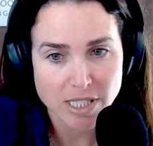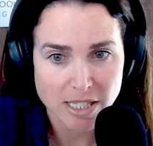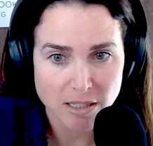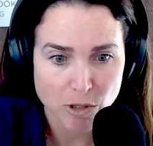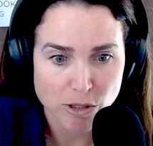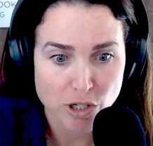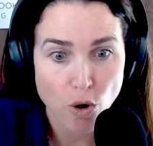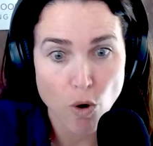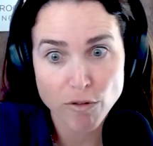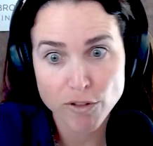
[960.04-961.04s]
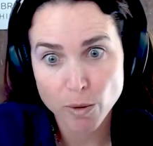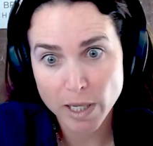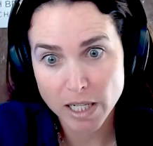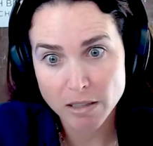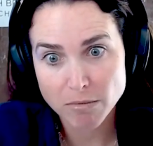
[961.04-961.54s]
in the emotion,
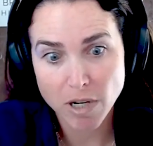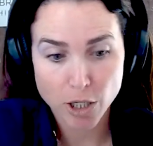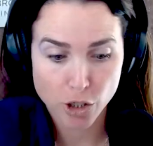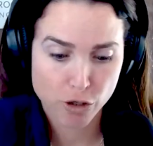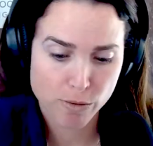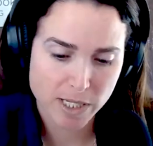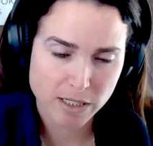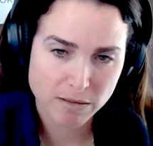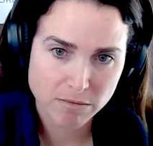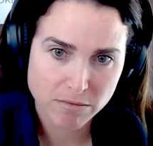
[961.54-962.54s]
overwhelm, underwhelm.